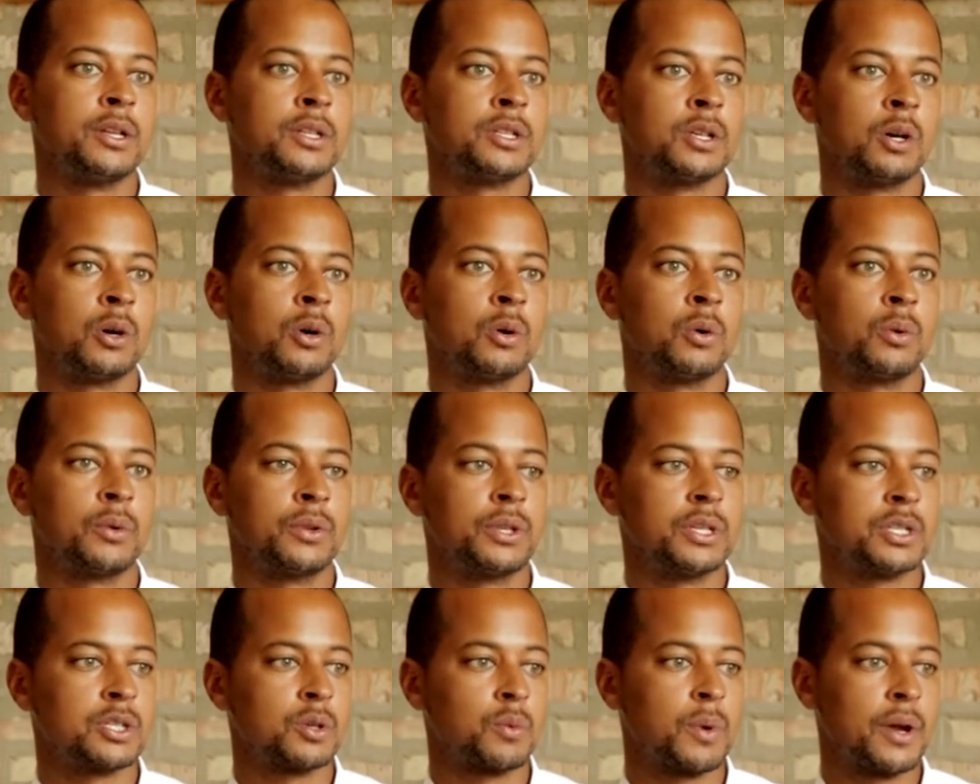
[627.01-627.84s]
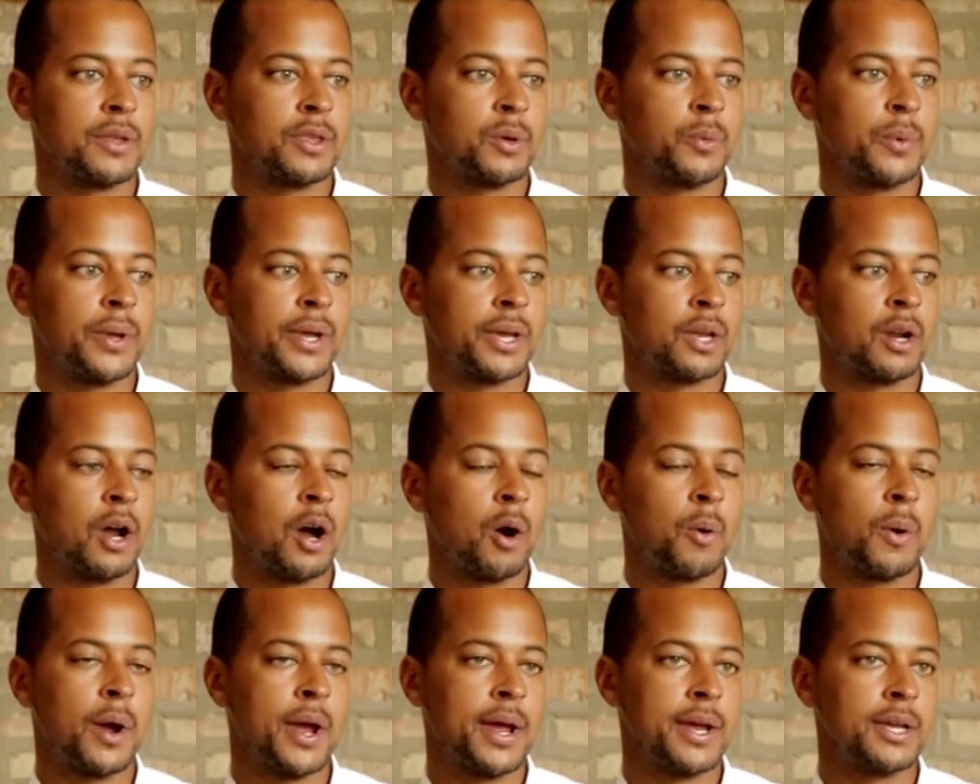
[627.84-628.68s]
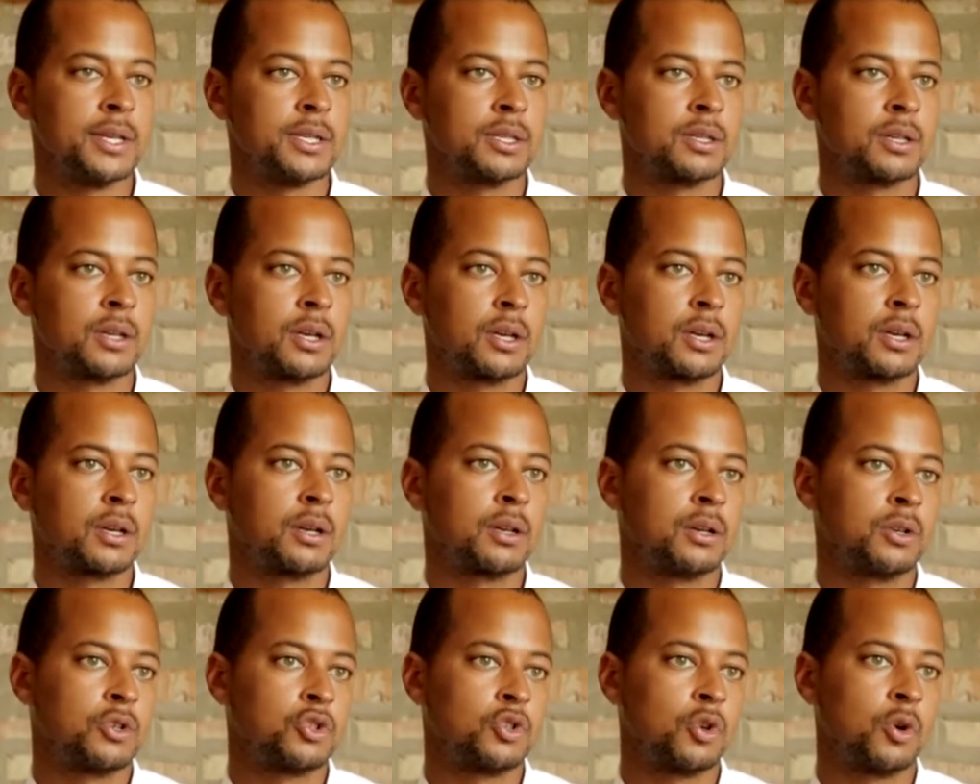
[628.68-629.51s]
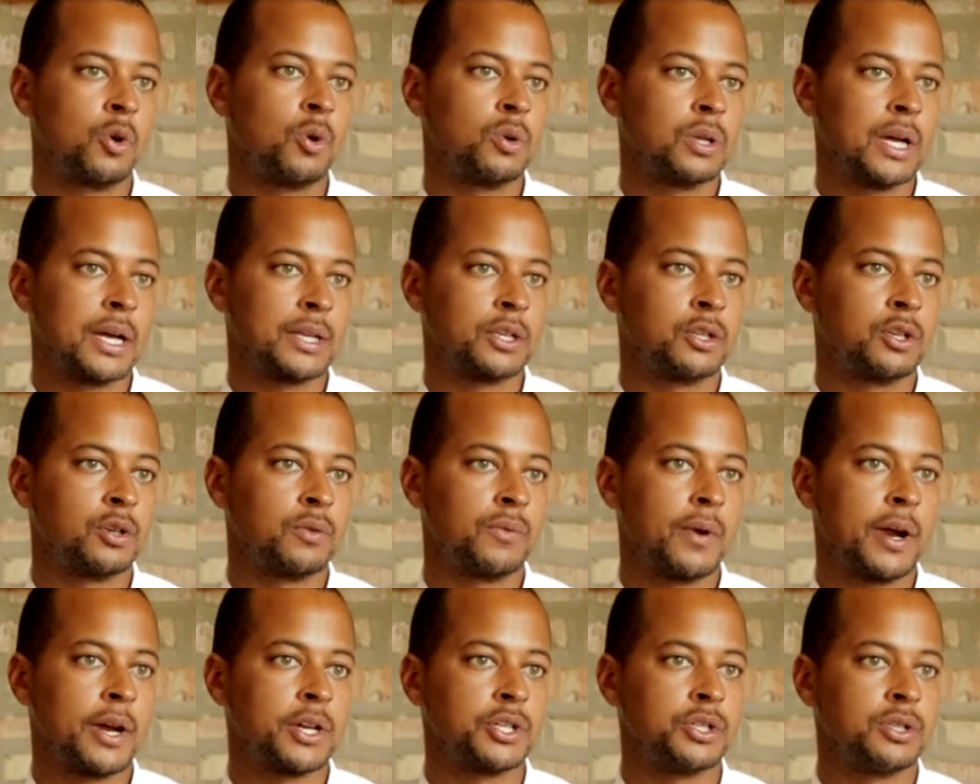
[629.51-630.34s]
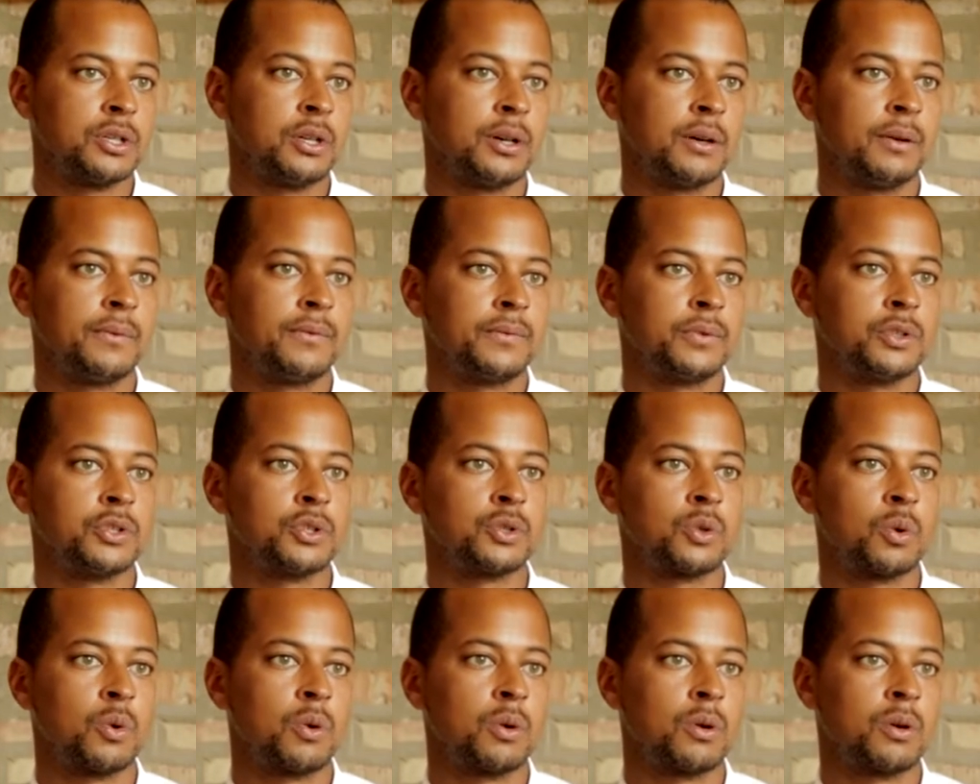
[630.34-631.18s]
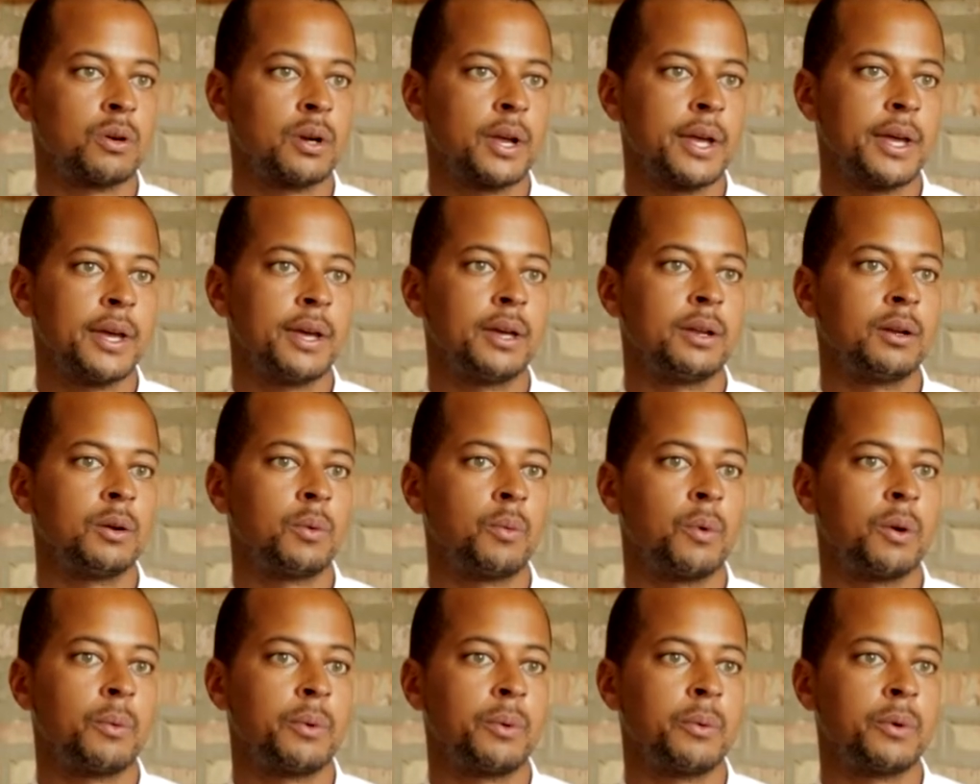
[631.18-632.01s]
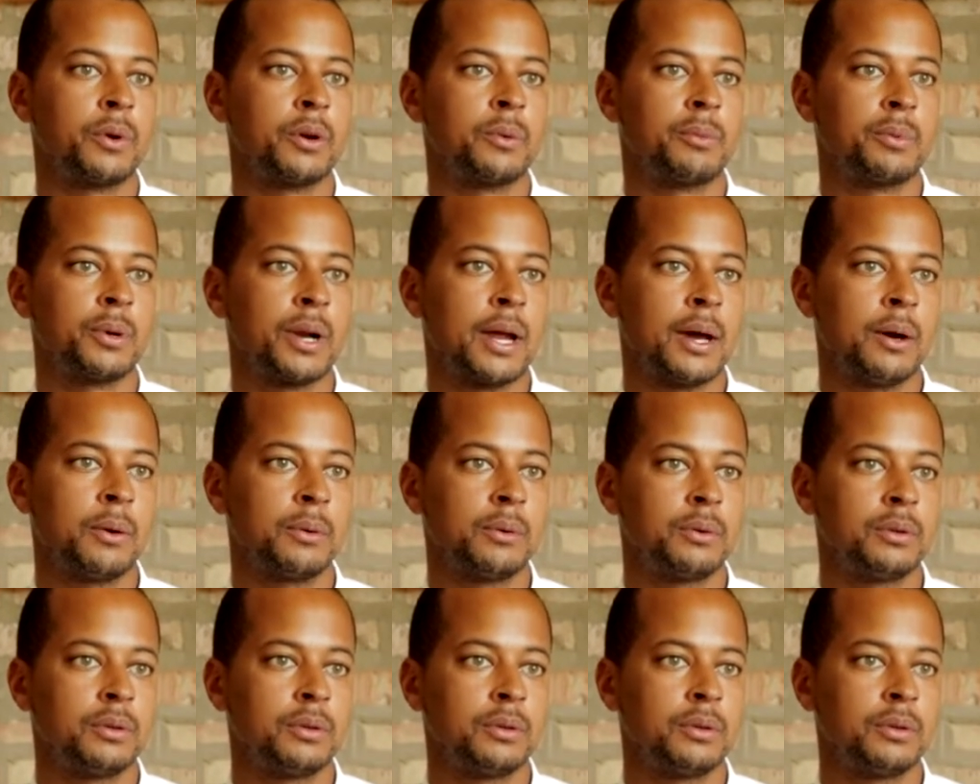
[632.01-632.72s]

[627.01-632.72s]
So this is a way that we can always control like the direction of the store and what we want to put out.